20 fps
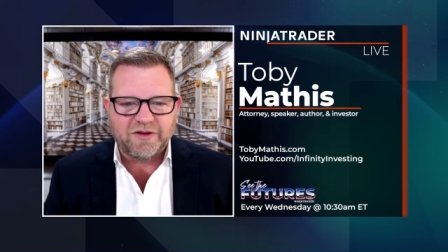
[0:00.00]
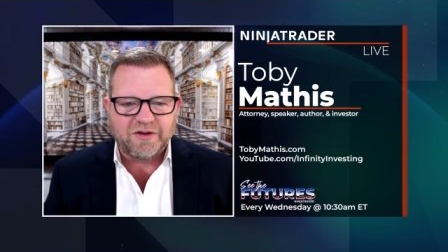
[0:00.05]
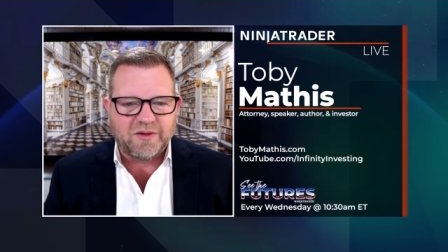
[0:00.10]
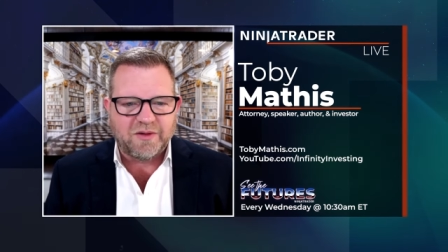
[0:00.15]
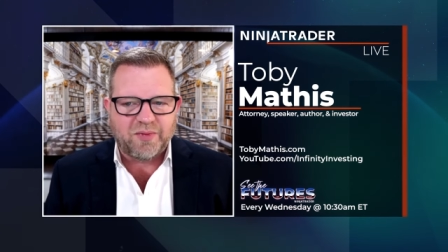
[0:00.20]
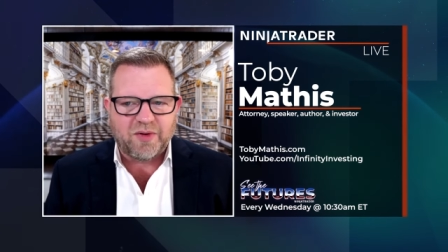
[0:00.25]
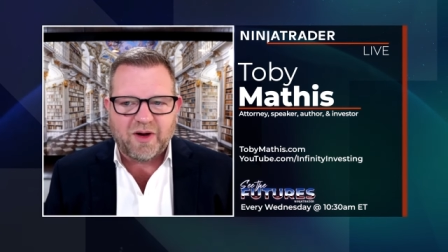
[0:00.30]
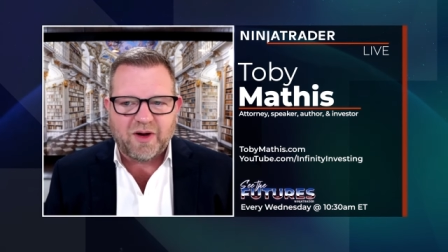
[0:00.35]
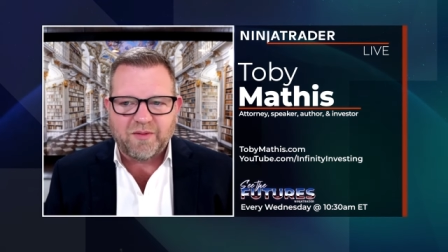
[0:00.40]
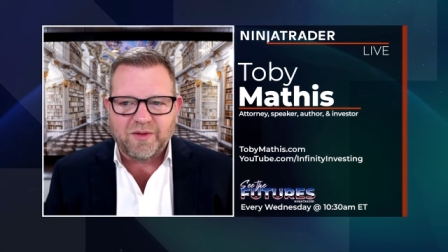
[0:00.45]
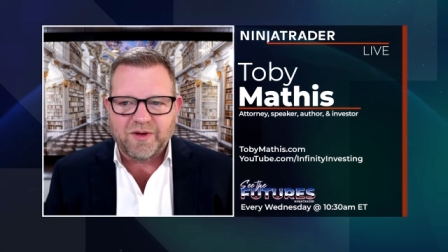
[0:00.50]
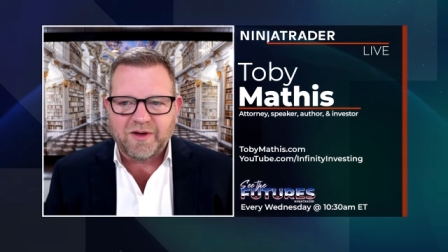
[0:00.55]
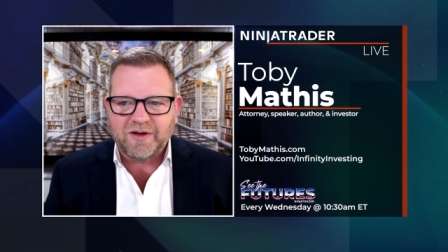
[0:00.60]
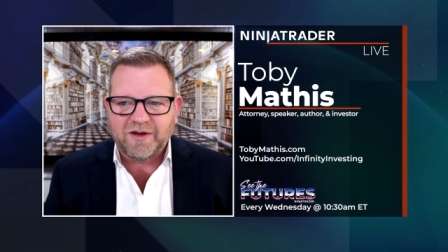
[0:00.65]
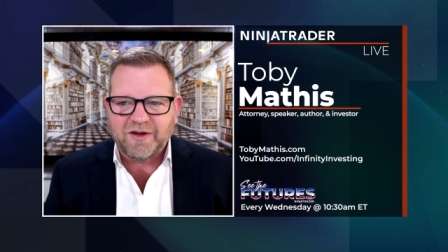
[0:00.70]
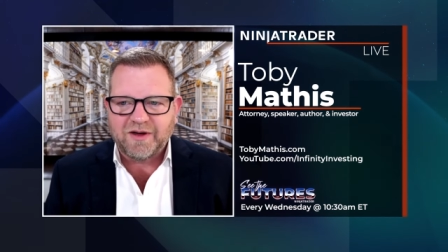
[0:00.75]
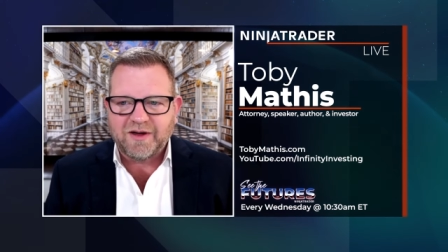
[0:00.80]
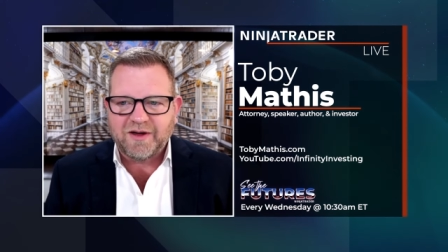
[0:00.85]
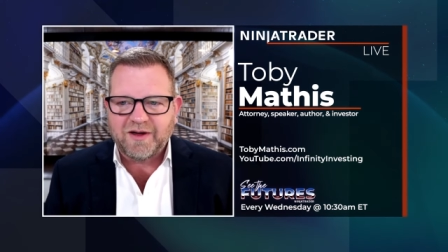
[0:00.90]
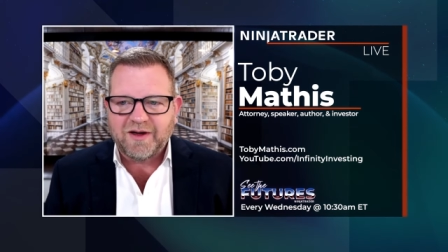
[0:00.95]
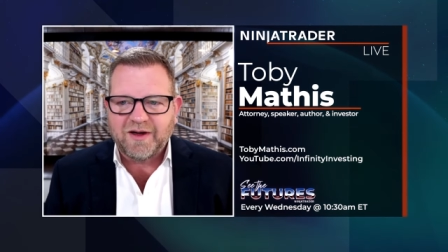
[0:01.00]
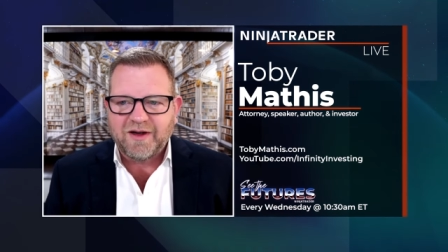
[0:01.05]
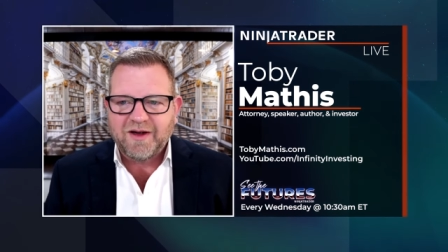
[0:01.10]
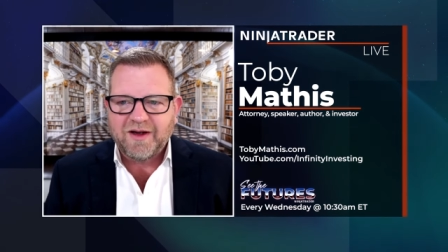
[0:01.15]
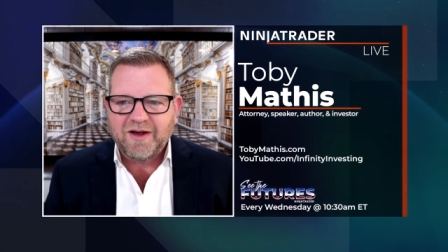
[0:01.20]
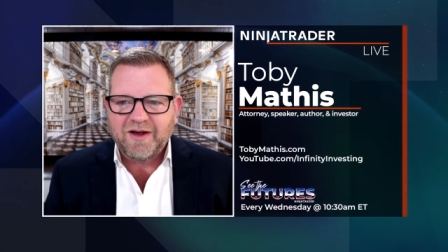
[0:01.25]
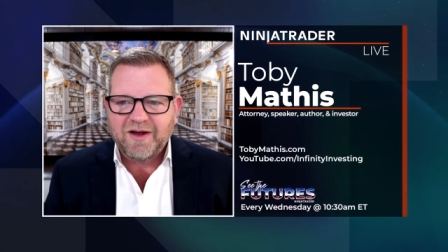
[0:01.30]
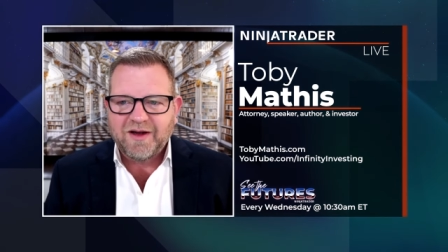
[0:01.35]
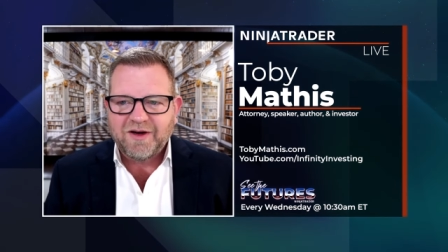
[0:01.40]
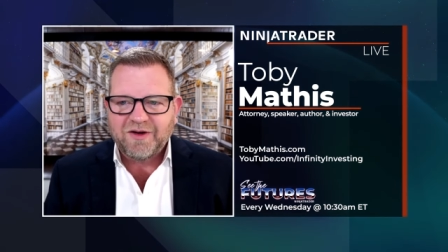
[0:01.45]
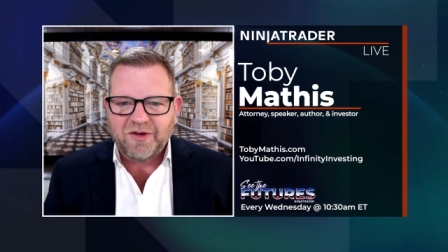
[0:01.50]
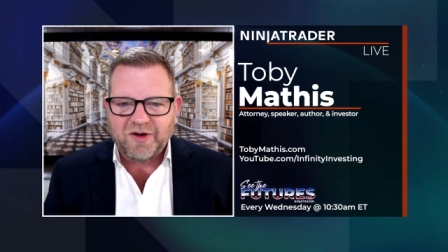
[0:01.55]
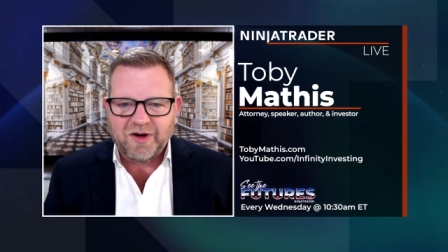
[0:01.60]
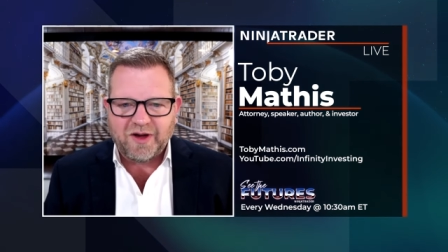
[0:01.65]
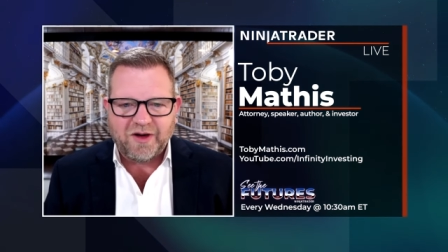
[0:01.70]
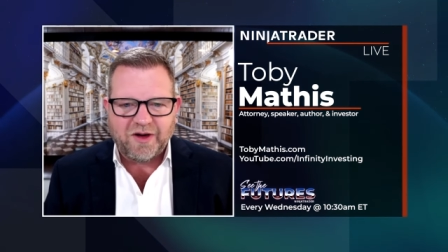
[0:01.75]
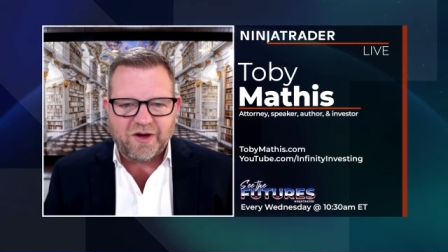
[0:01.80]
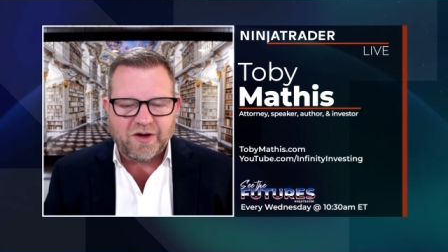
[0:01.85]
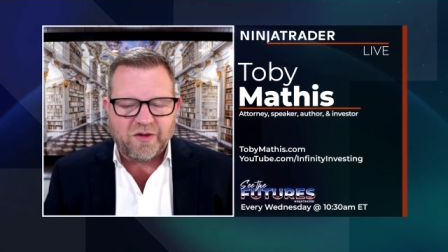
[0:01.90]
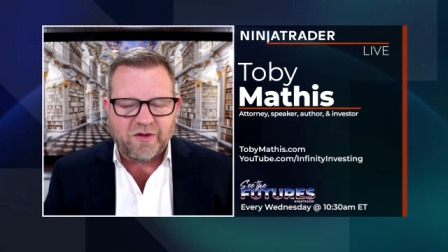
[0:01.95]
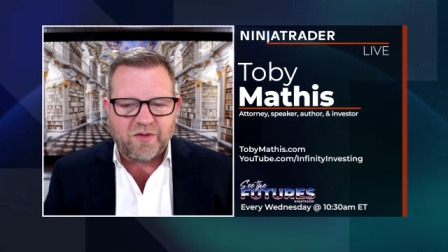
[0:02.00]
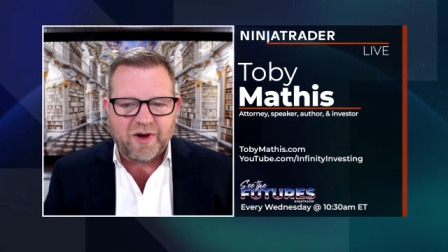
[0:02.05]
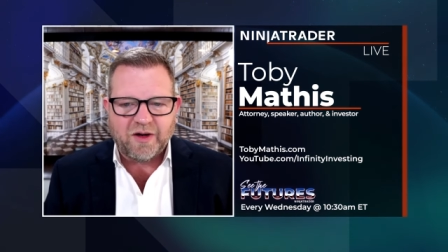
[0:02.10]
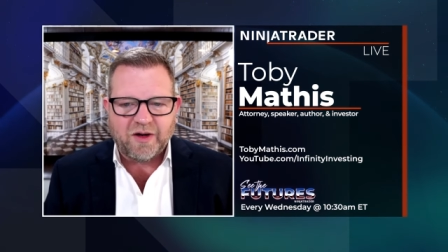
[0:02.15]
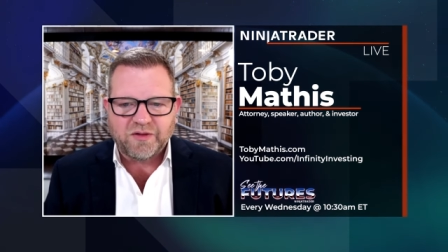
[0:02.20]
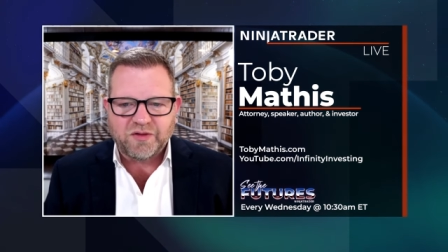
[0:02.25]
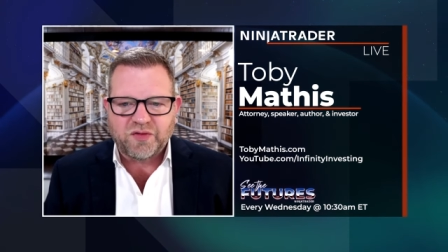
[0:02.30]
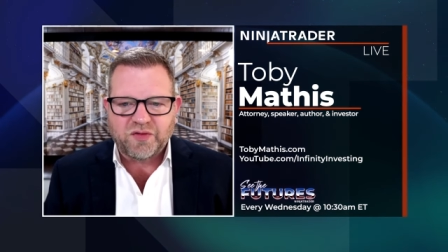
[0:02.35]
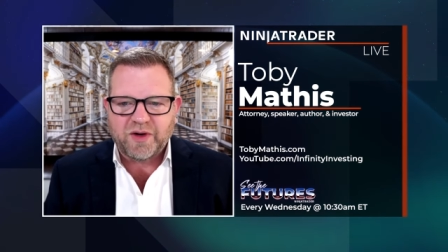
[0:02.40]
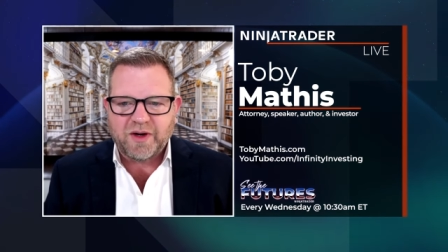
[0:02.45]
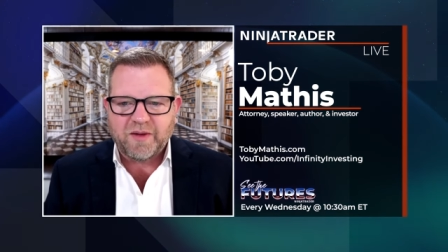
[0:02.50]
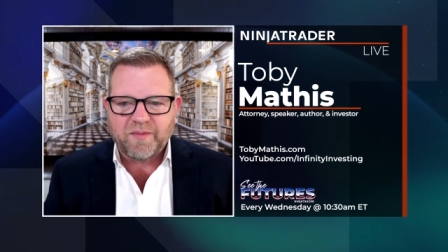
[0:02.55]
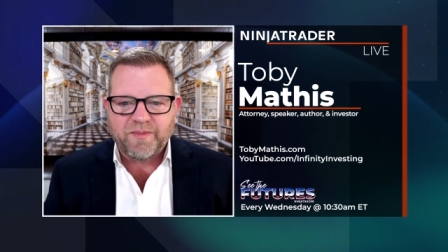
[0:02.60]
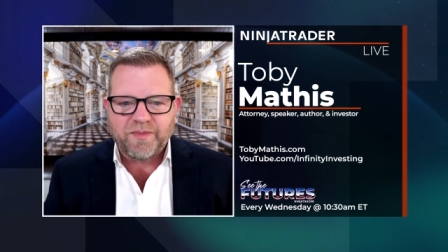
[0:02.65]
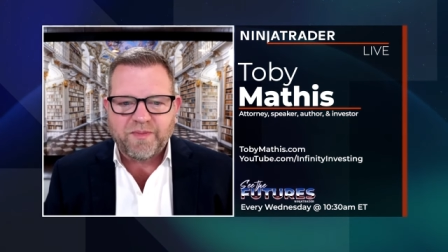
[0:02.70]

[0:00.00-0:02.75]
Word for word: you're probably good during a year round trip.